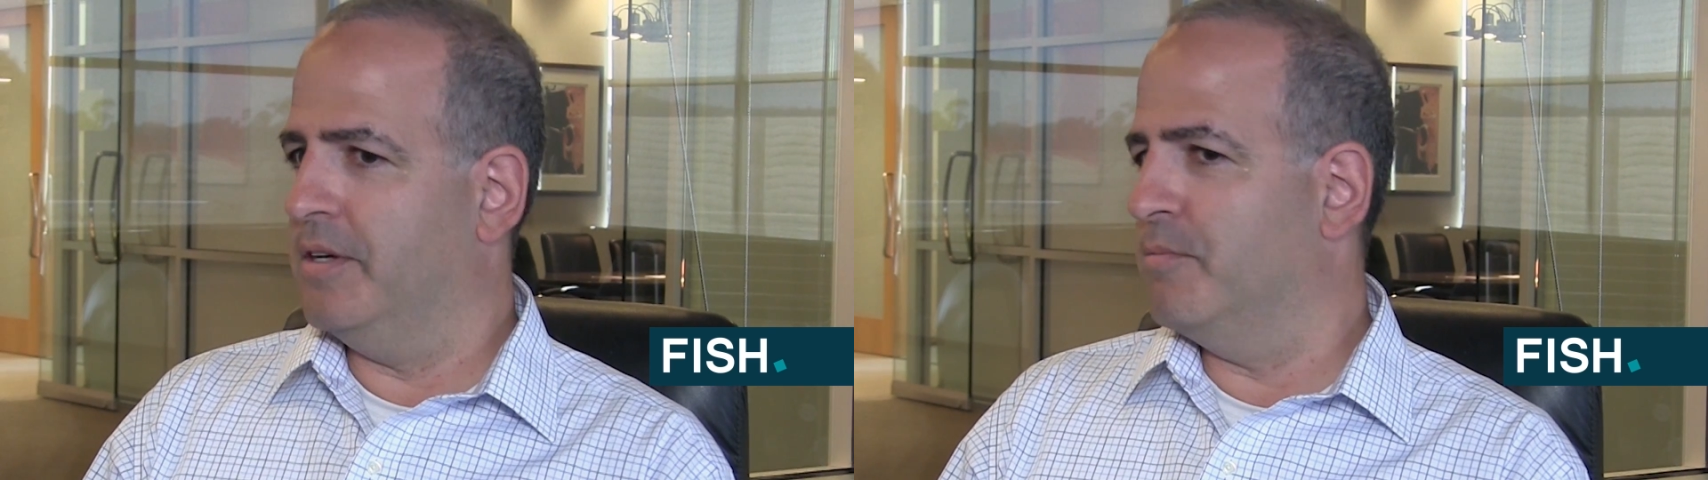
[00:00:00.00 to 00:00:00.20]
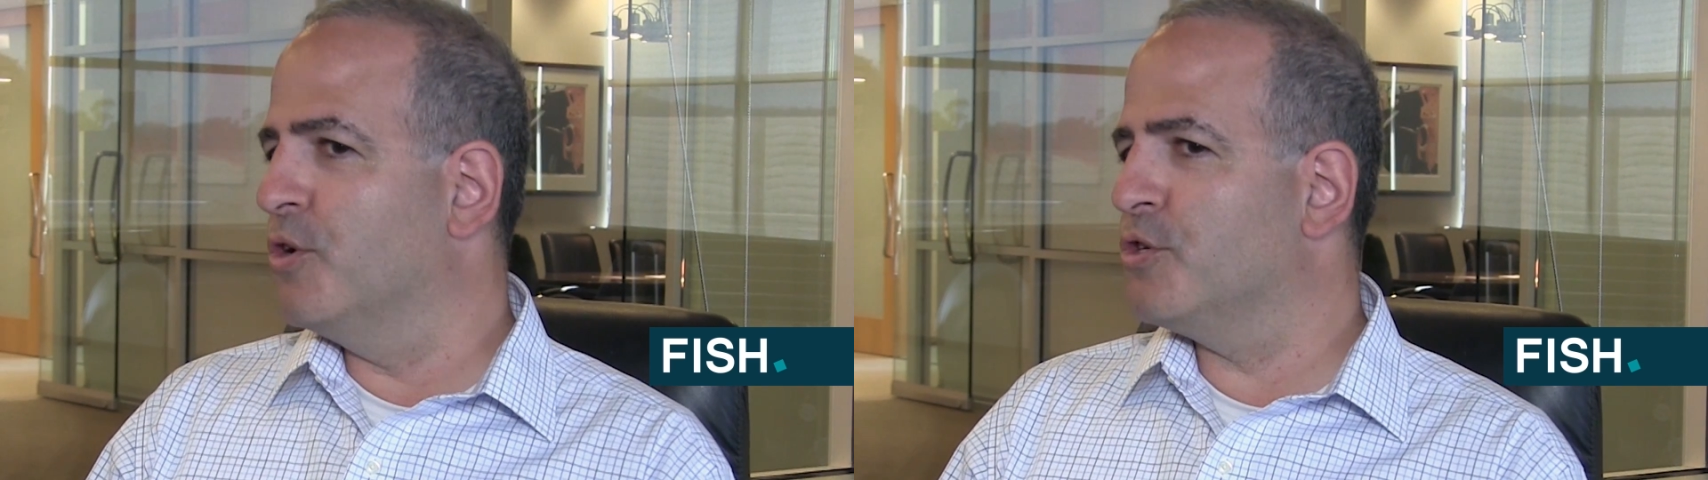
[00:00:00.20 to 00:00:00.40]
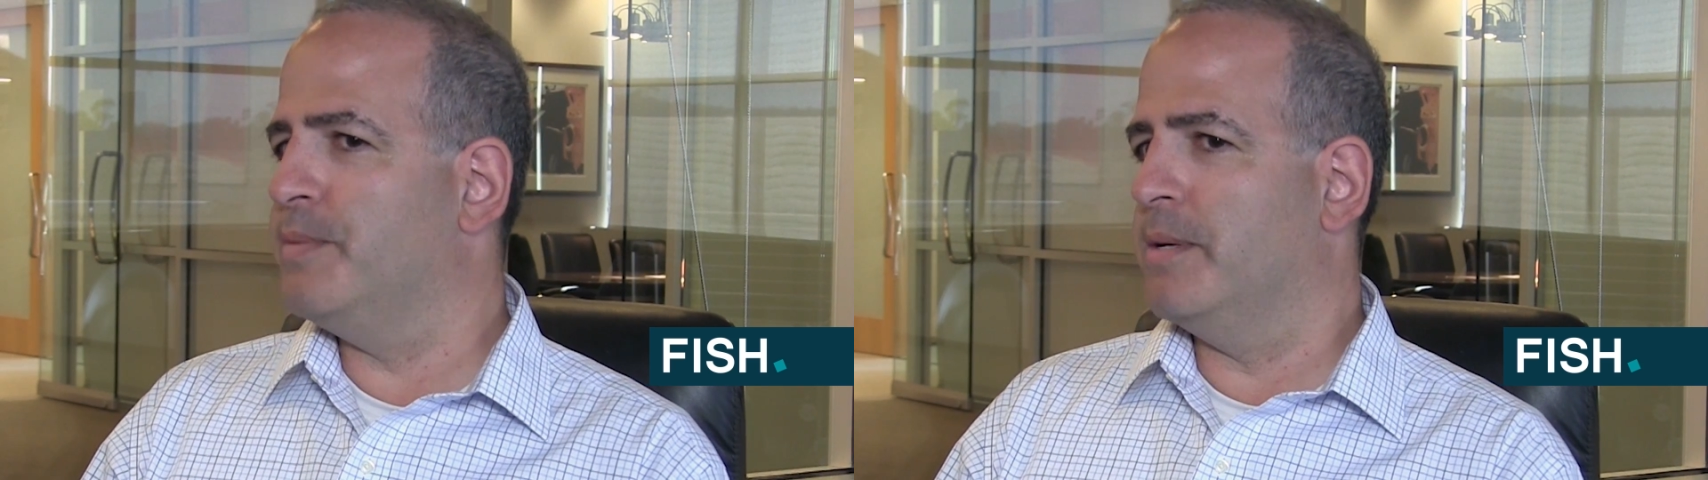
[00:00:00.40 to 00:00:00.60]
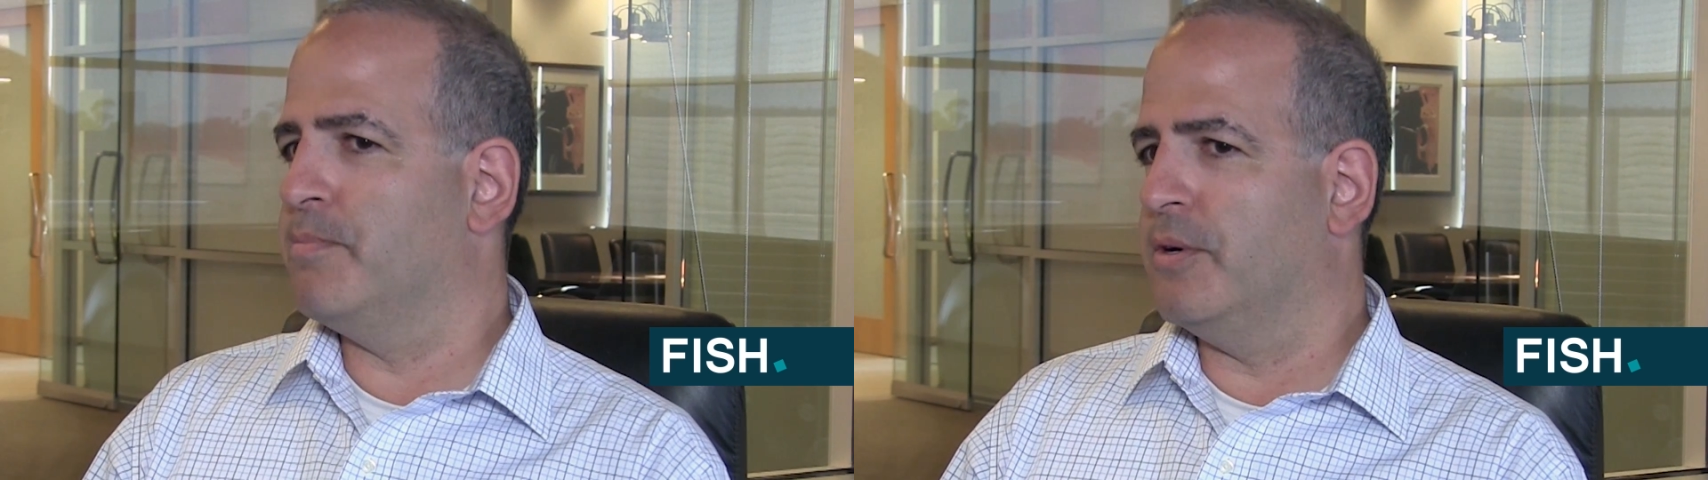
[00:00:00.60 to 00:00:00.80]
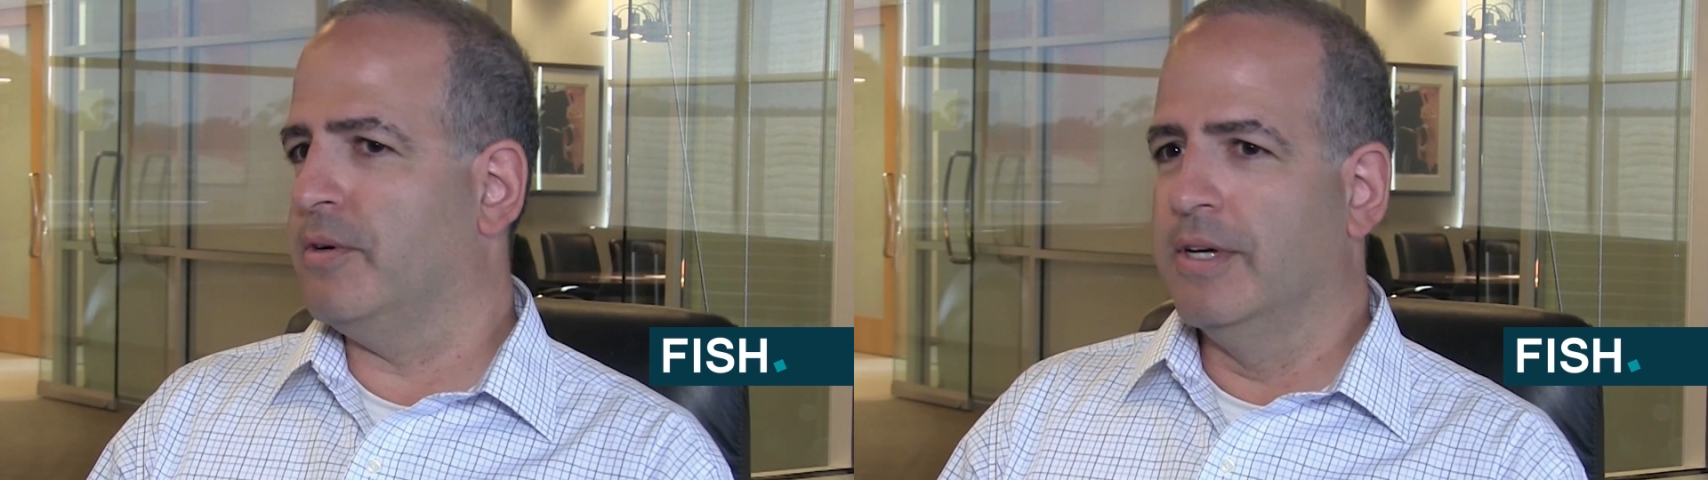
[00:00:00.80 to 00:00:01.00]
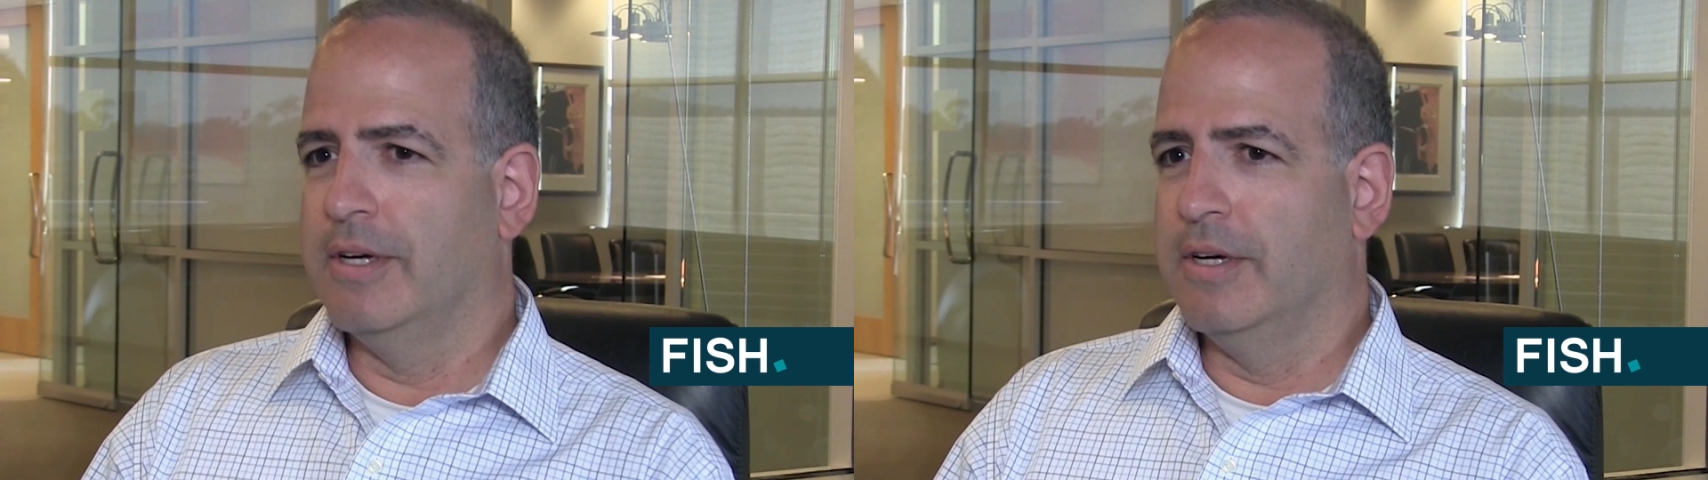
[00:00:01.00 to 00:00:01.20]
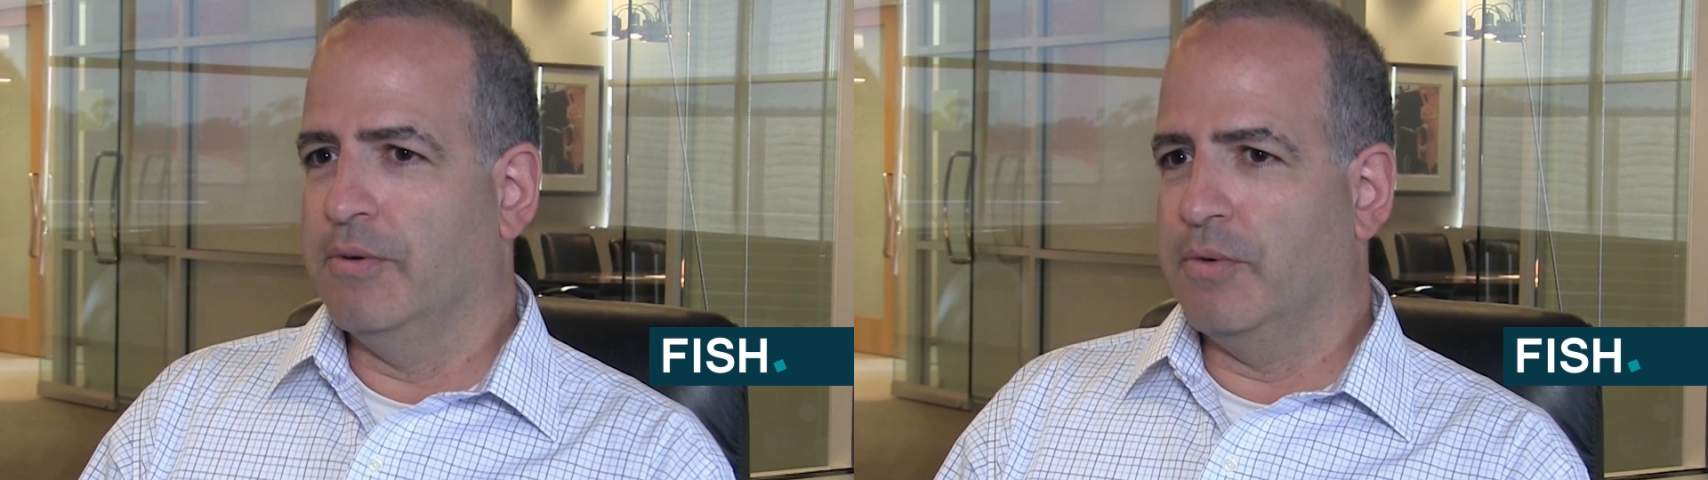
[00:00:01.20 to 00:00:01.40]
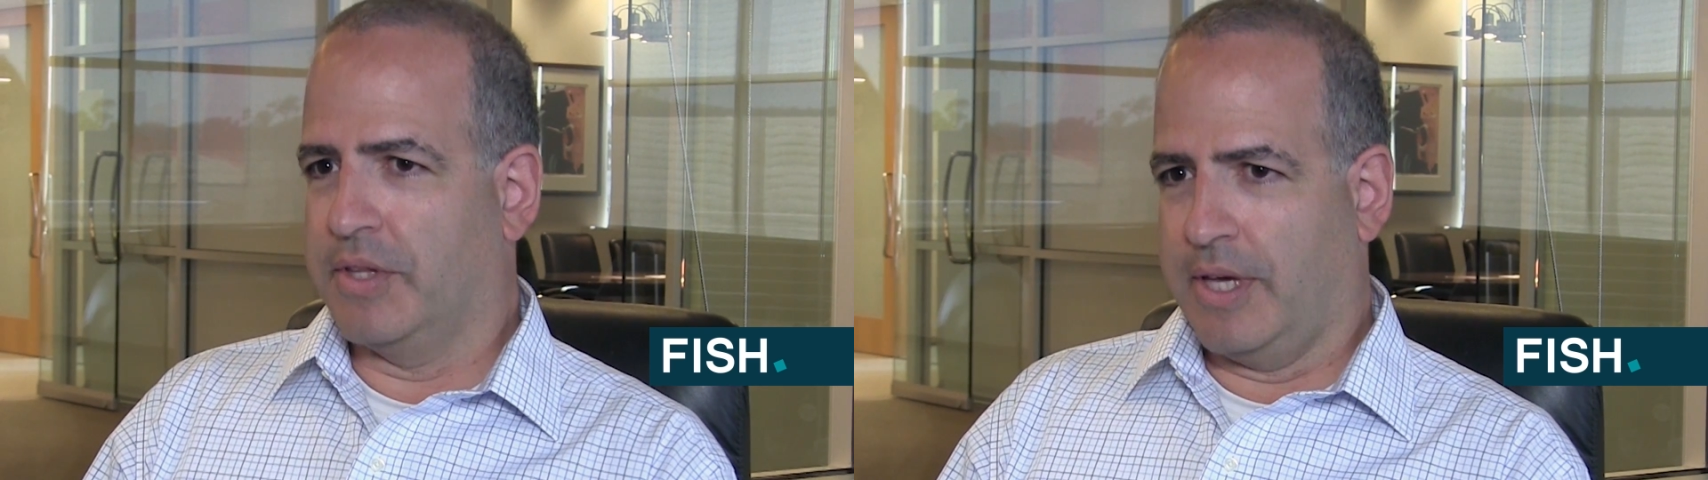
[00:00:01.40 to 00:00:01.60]
You know, most people
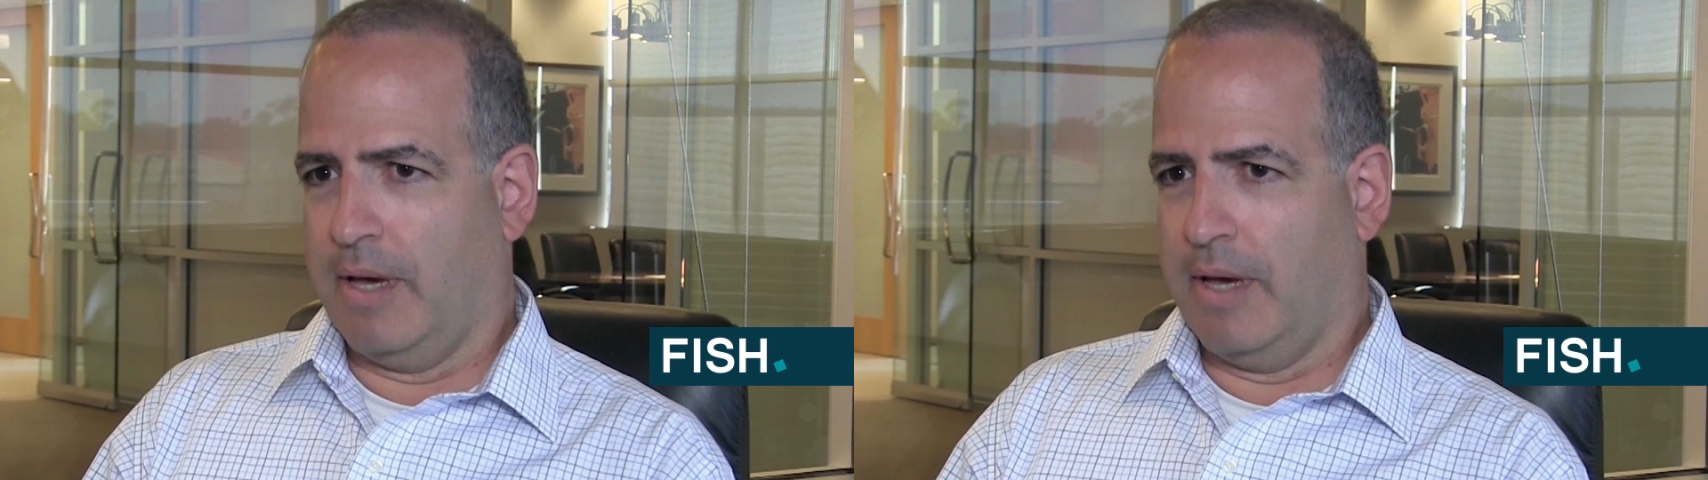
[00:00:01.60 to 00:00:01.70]
with